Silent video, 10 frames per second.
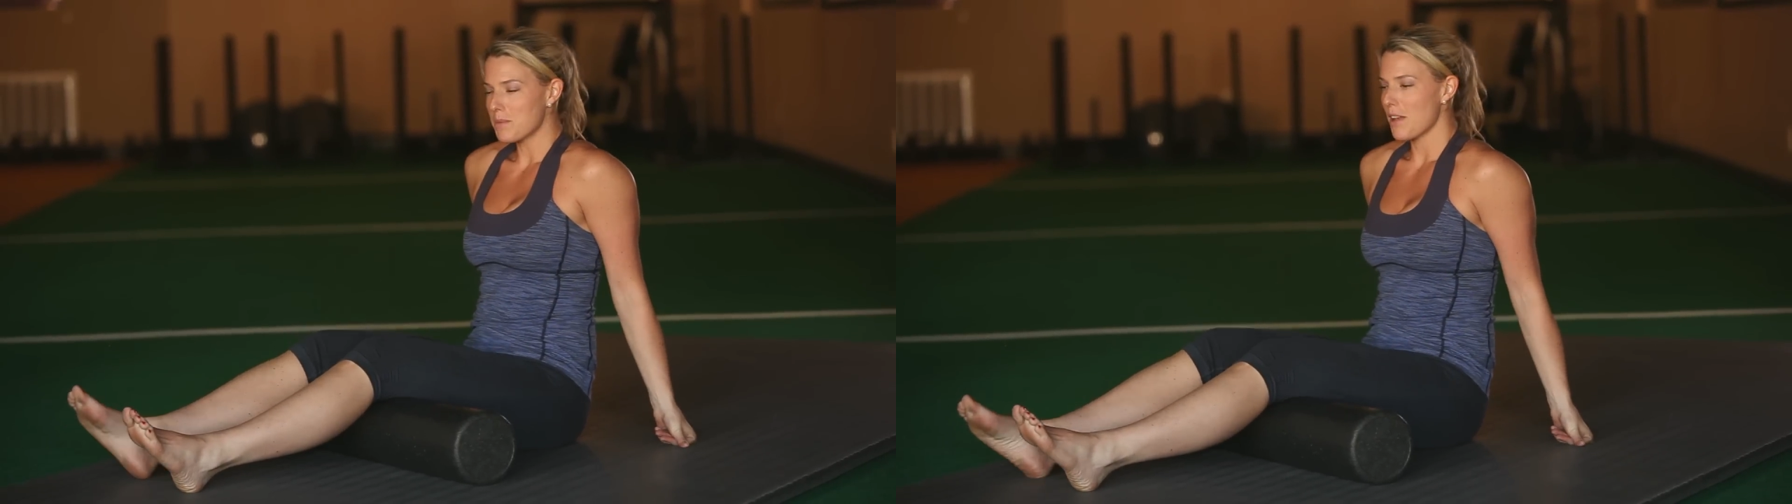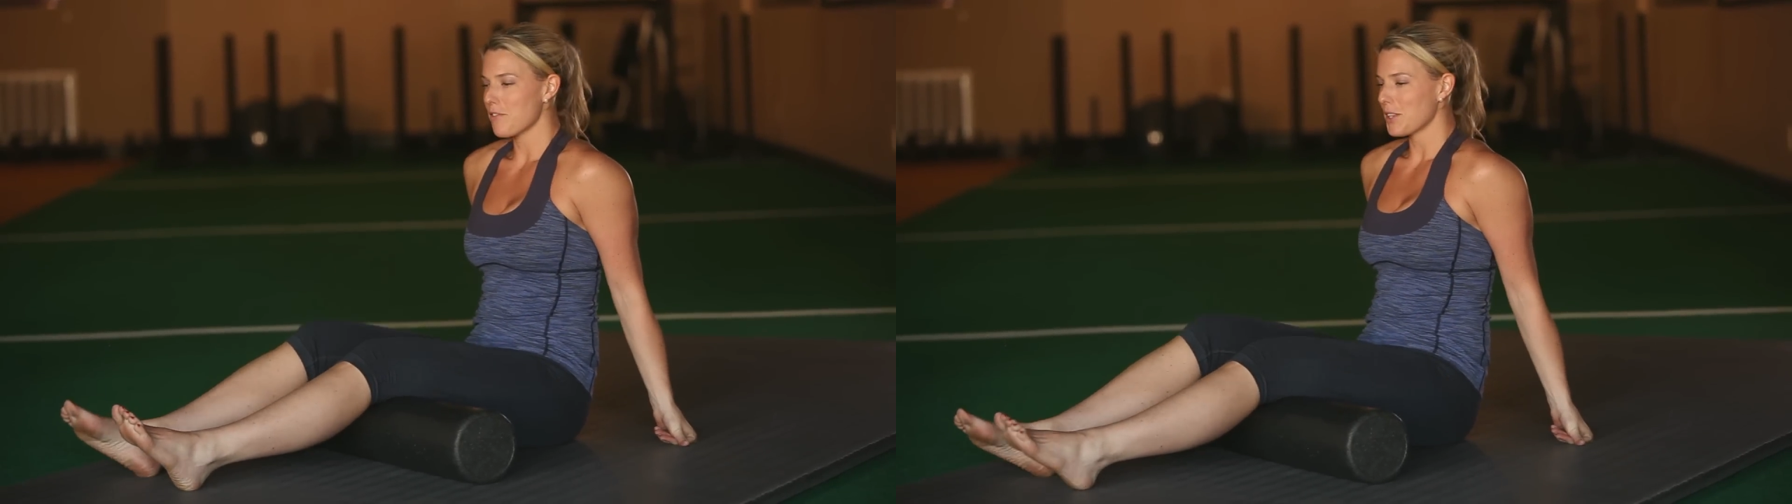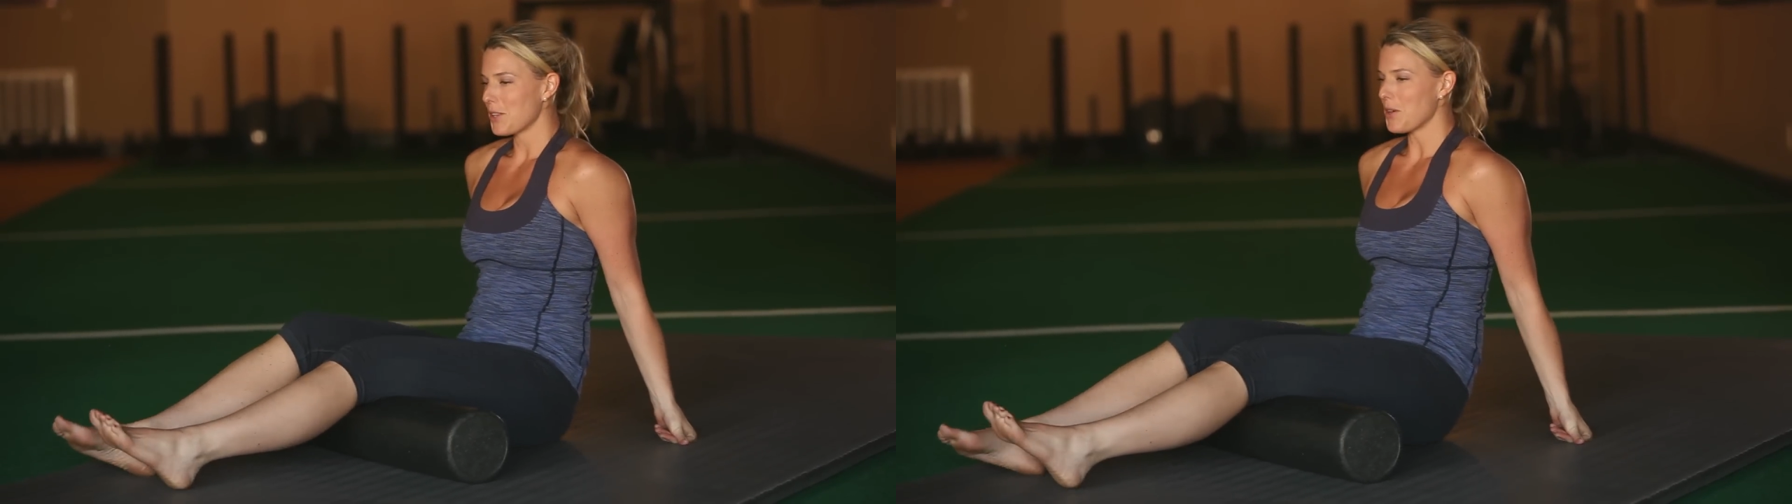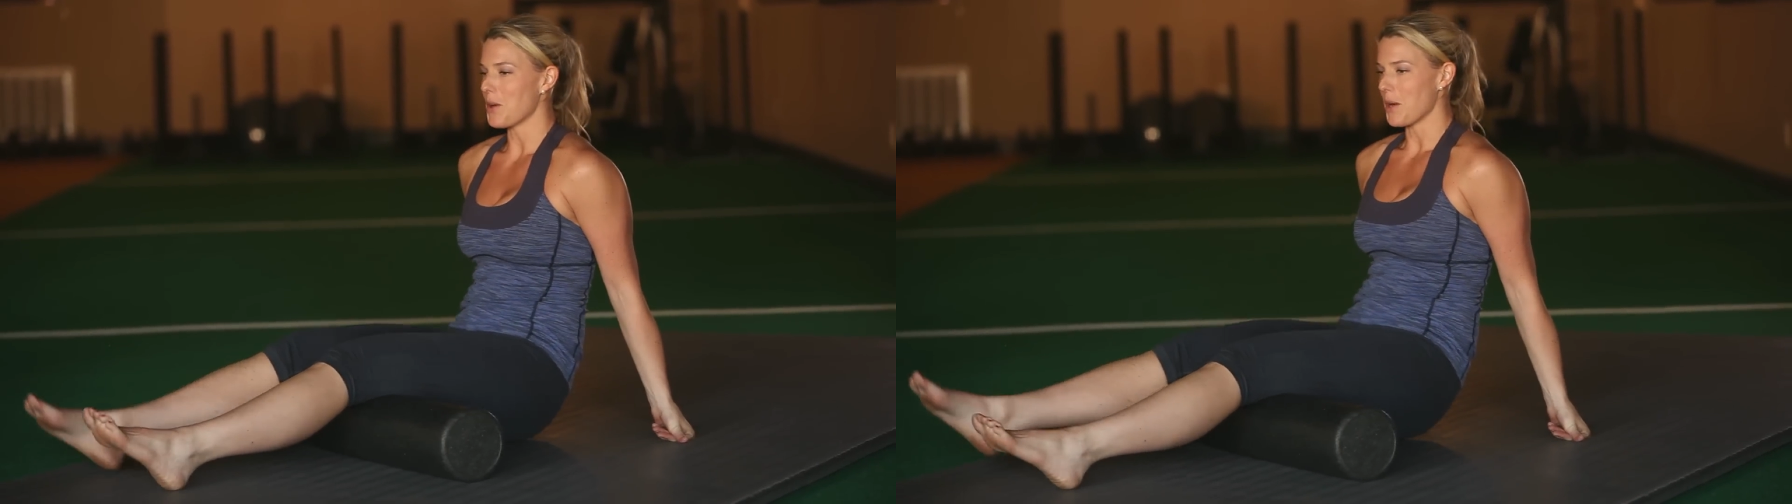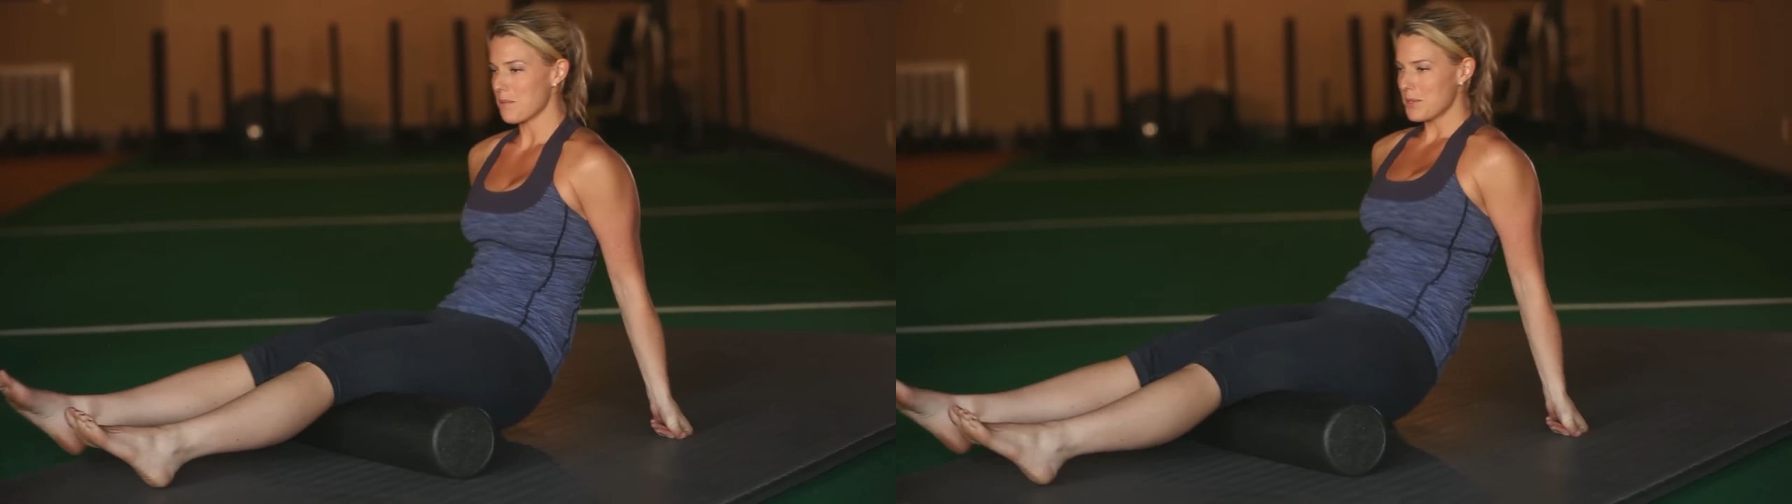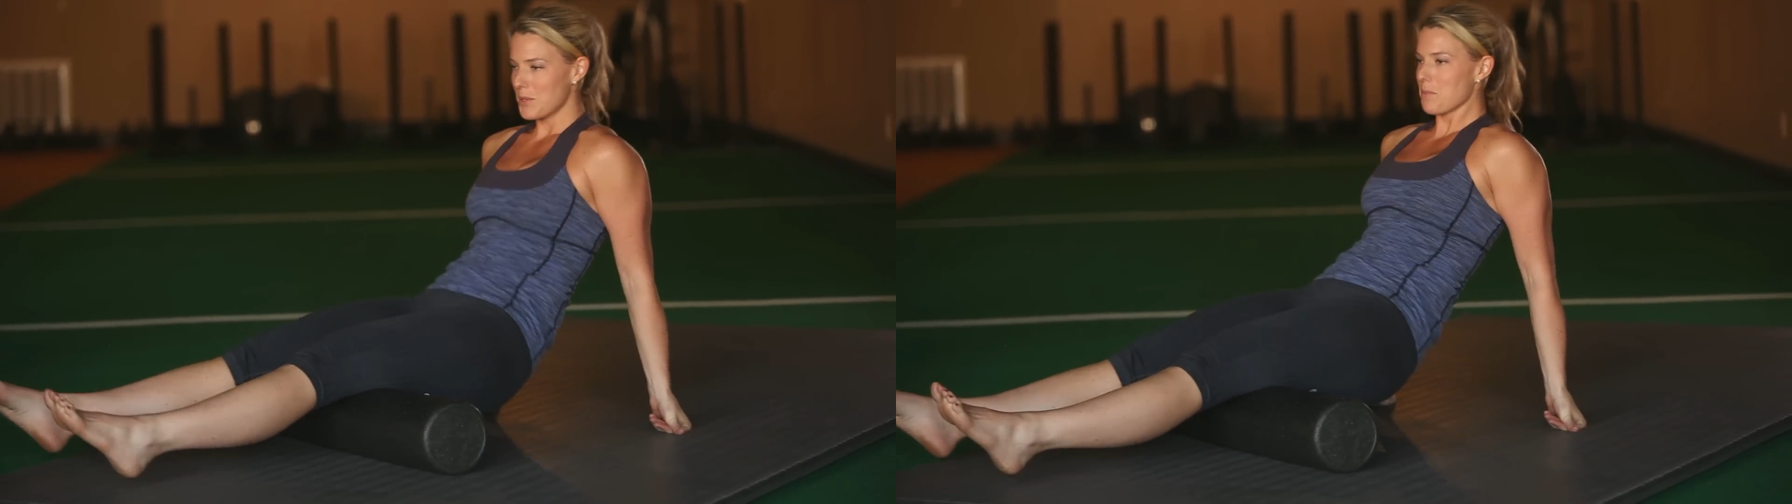I have really long arms, so it's